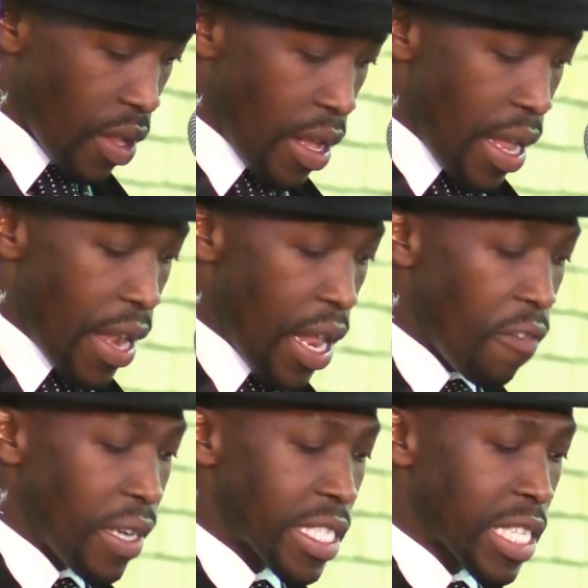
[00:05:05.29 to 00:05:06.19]
Never
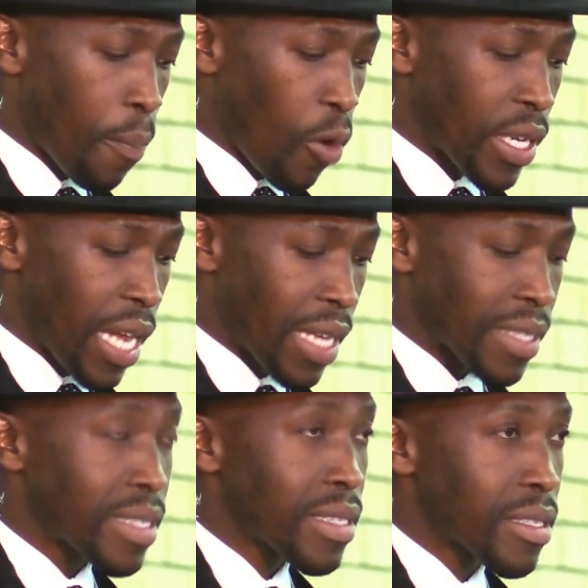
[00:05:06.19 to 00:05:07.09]
disappoint us
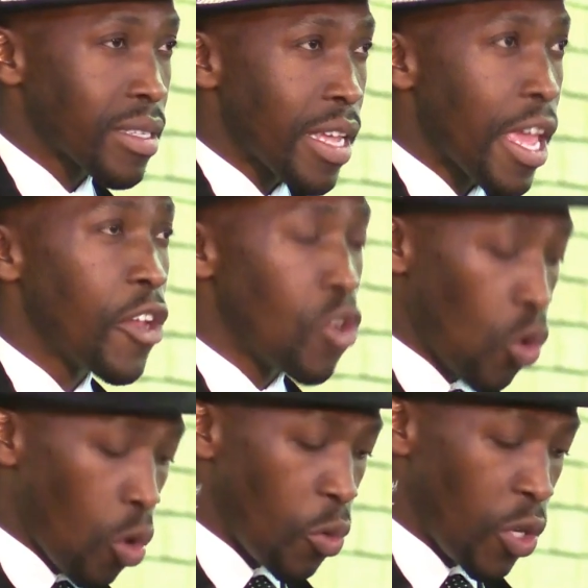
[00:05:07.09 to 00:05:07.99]
and your
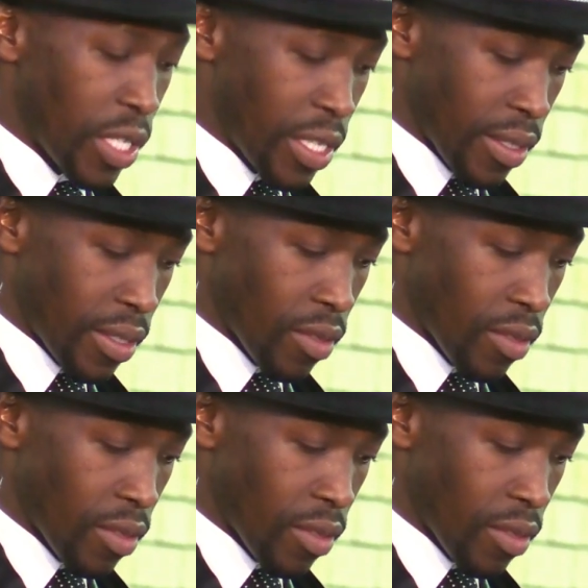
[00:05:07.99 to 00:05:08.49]
communities.